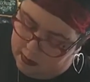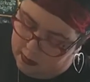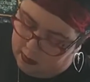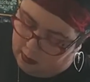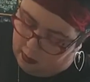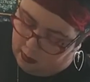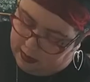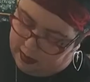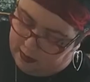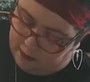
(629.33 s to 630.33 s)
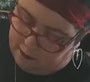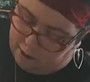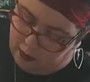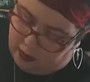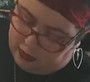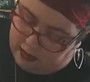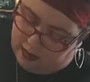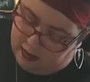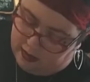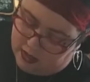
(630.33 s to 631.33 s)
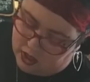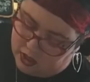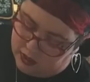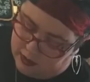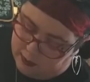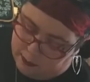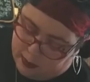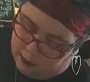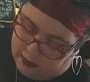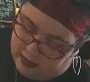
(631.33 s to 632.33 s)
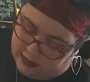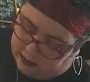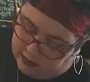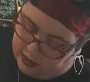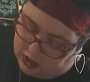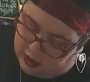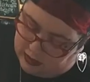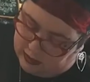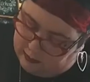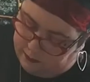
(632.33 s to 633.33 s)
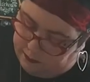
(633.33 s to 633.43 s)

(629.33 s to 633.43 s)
Oh yeah, frothy, buttery, delicious.